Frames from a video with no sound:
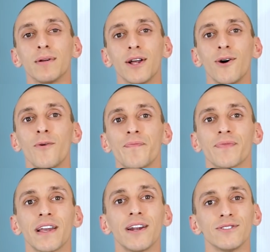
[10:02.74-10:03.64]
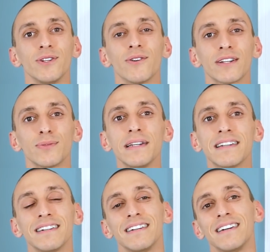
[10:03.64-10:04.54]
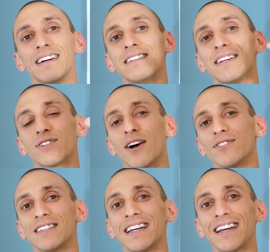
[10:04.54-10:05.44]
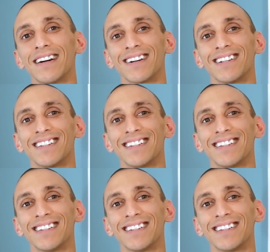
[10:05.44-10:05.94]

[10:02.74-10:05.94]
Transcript: below, and I'll see you all next week. Safe travels and take care.